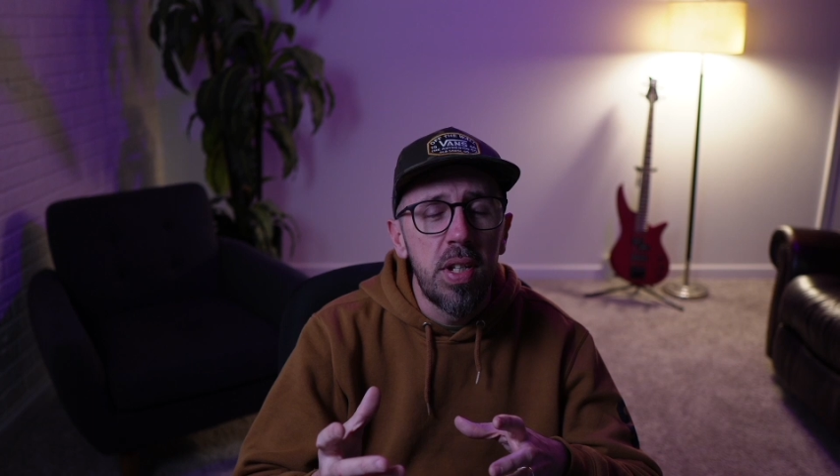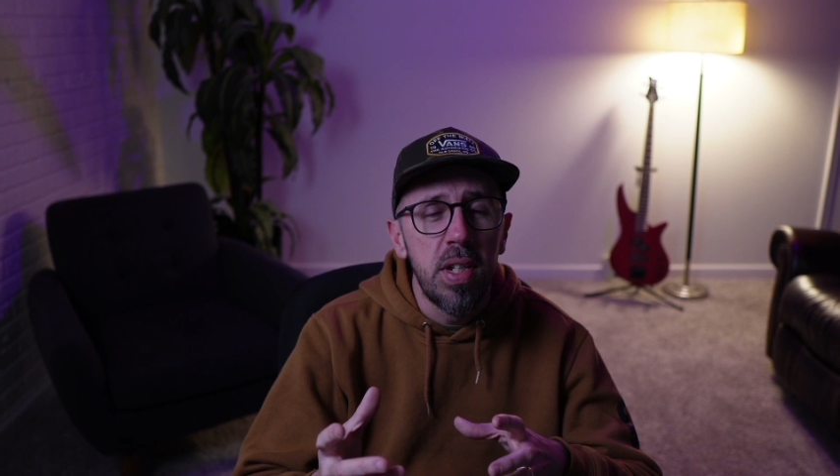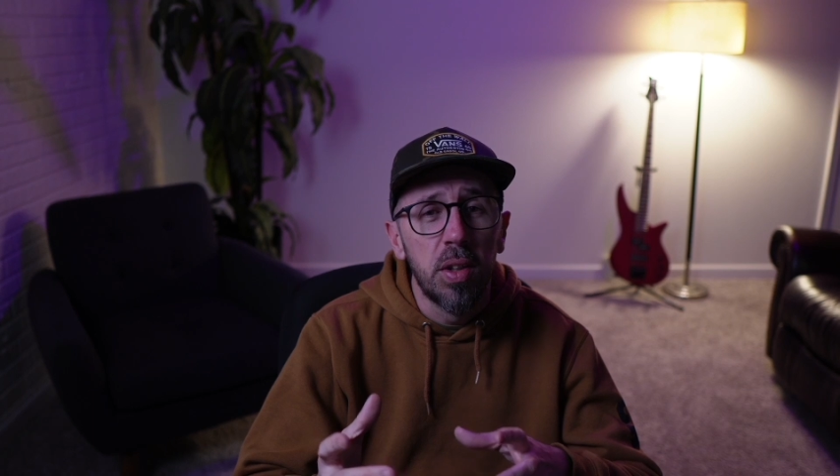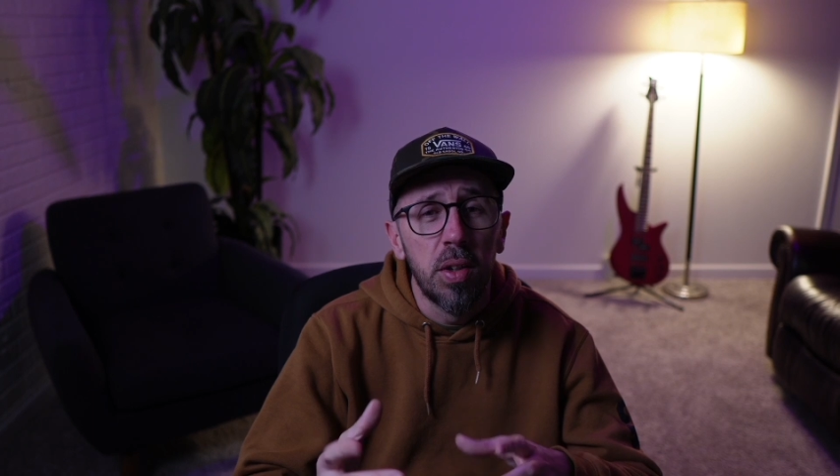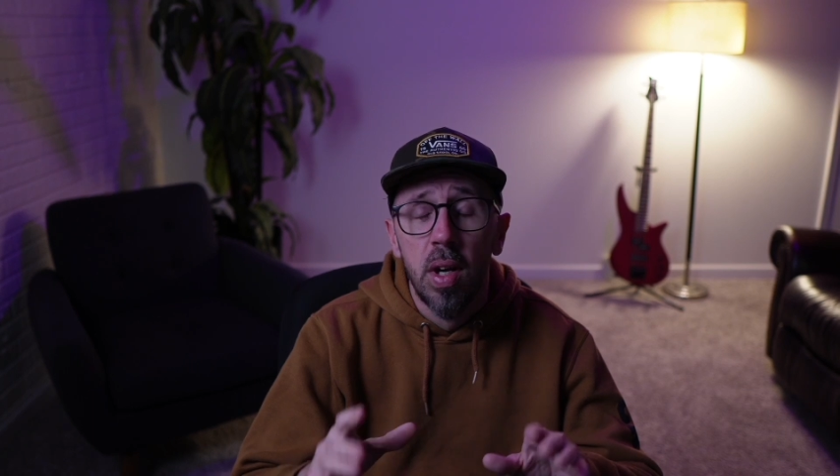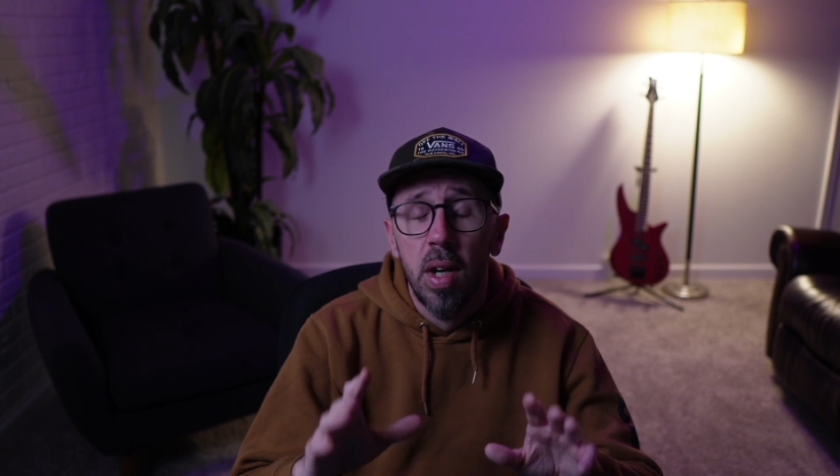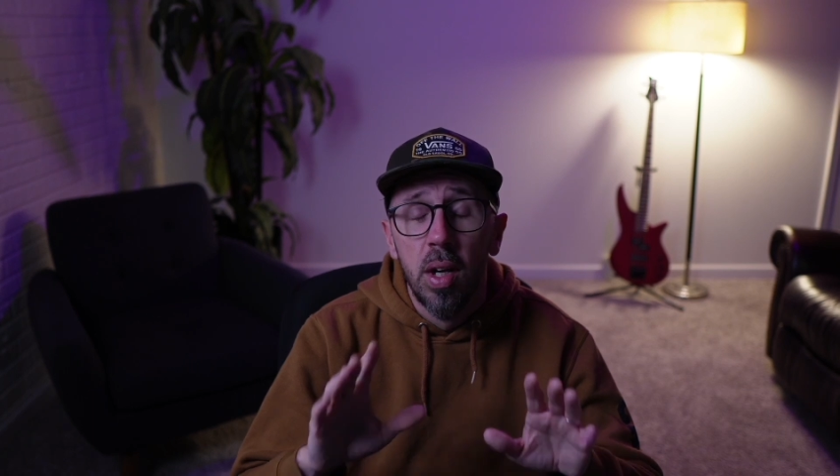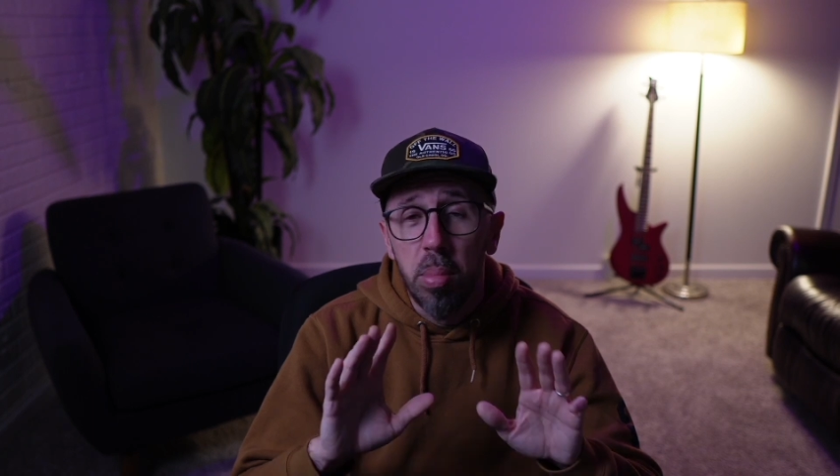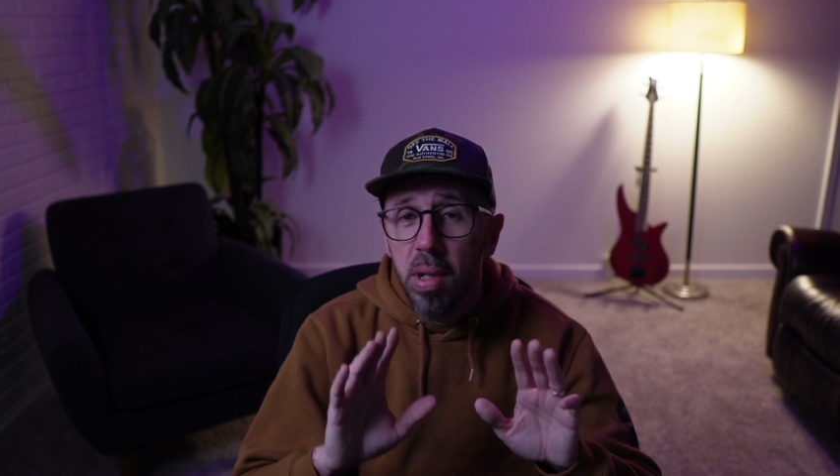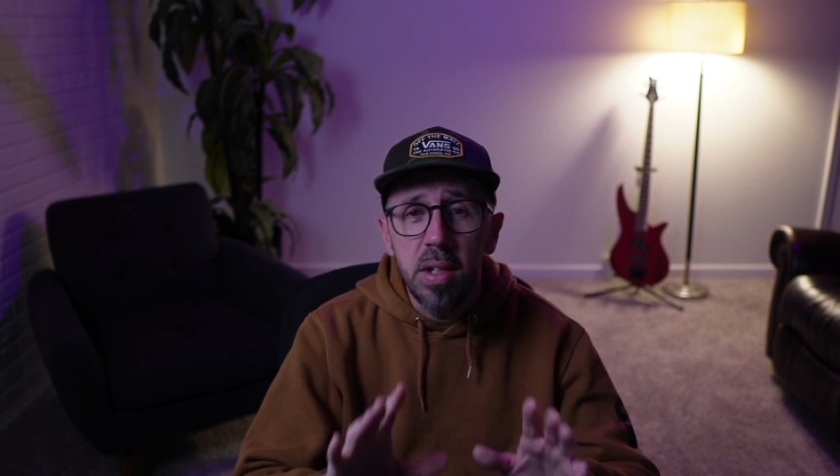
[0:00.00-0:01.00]
deal,
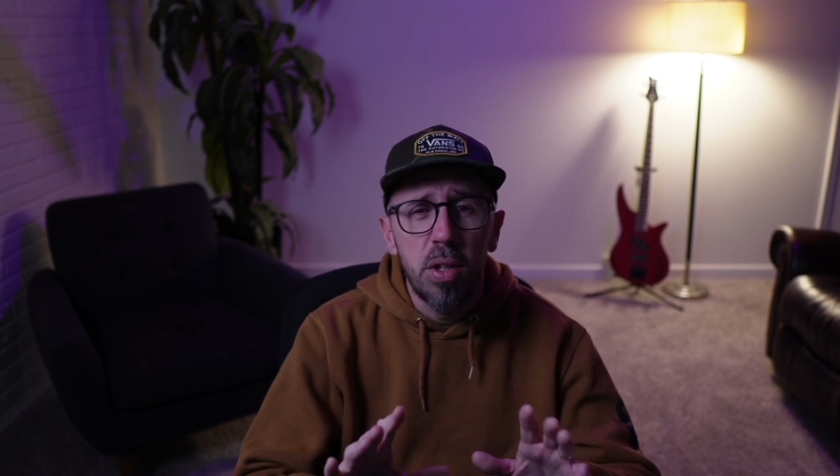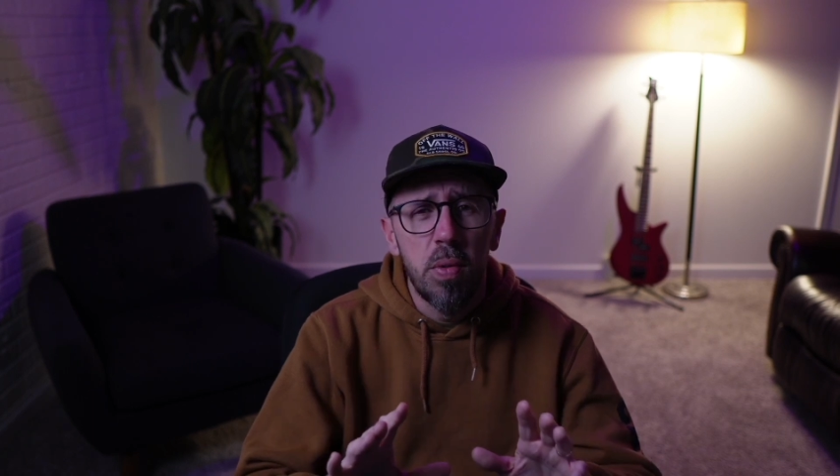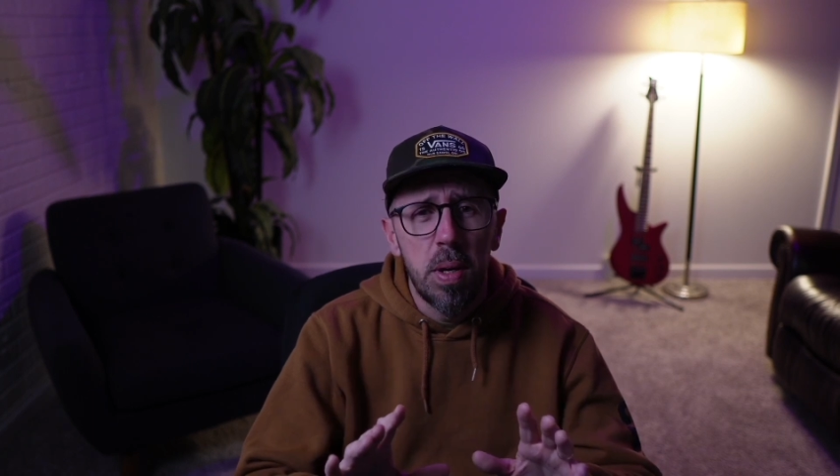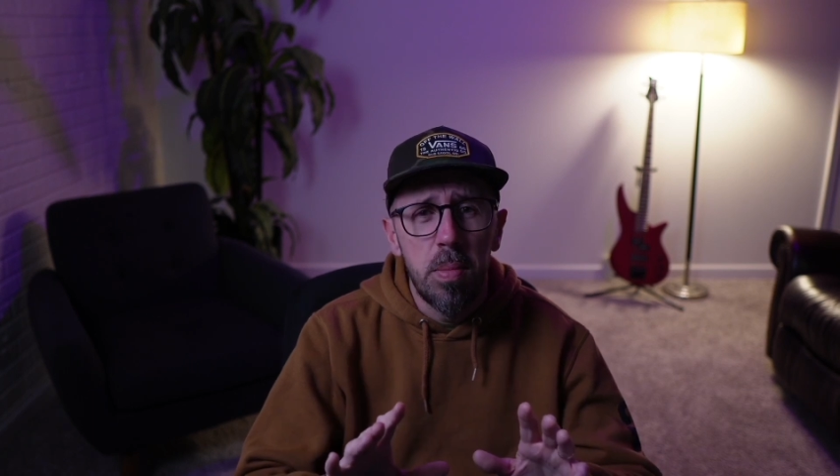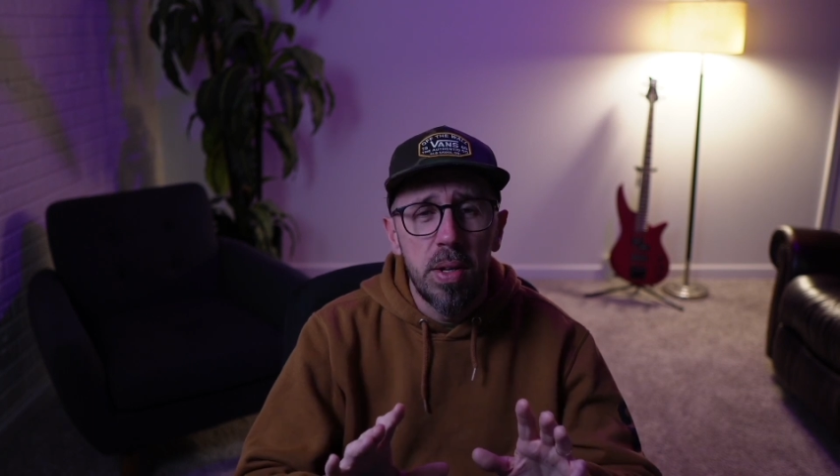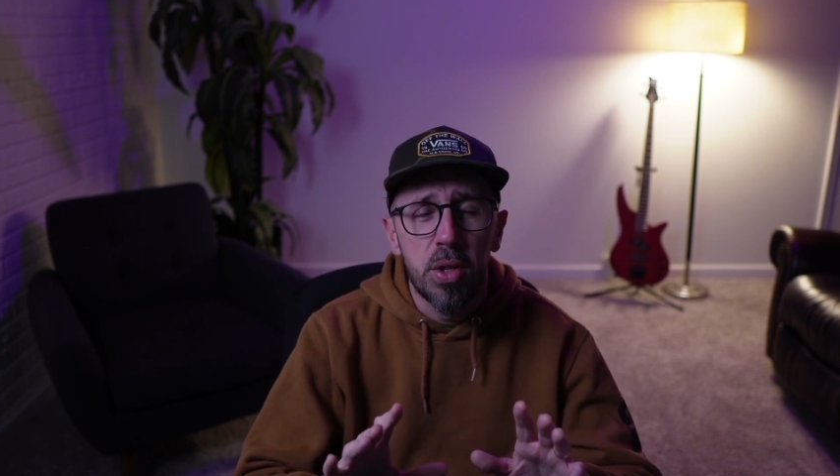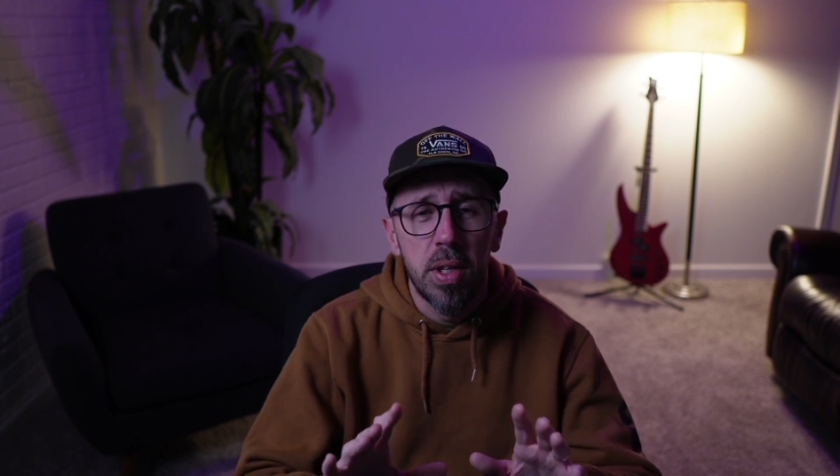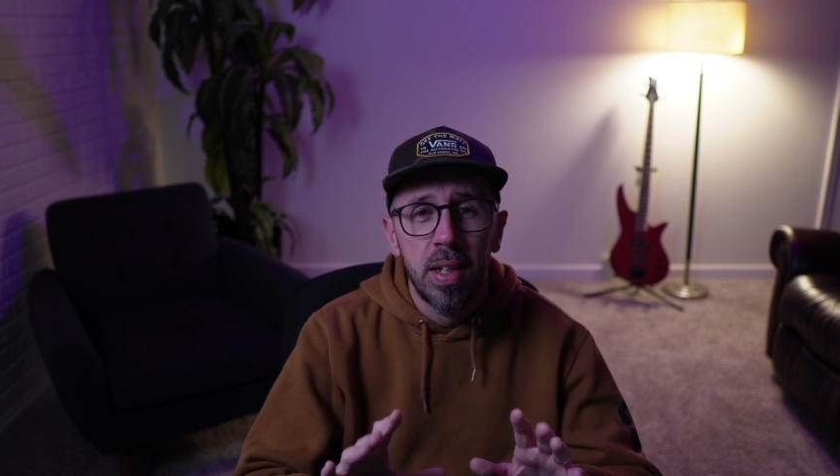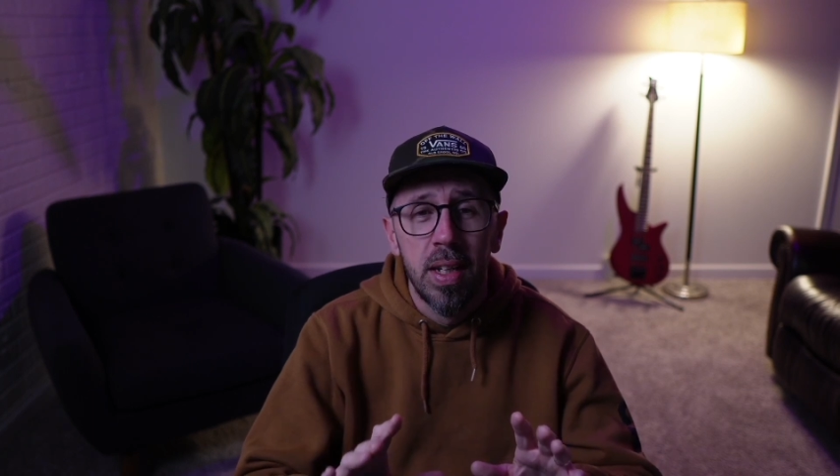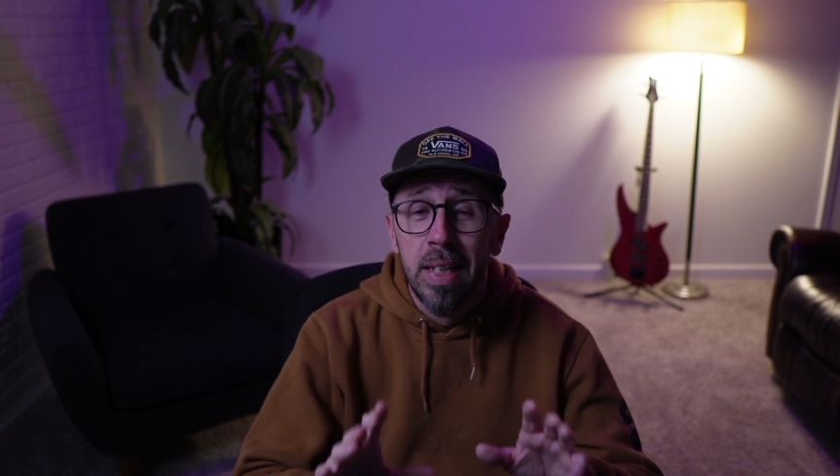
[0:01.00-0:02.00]
but I do want to
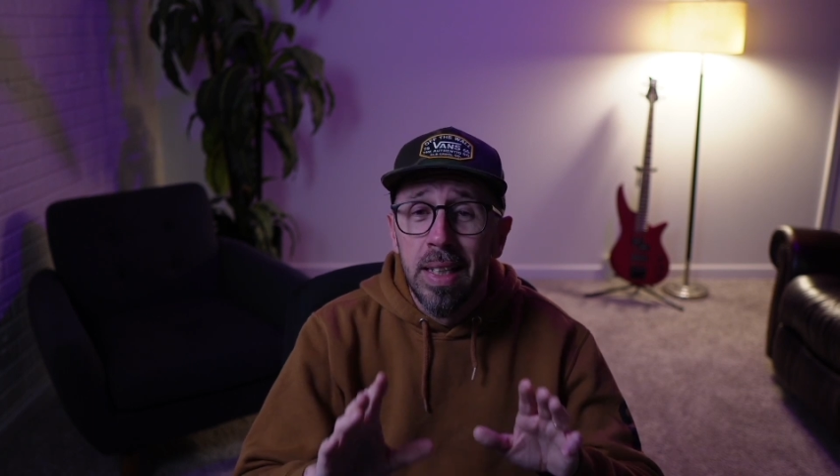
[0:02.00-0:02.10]
mention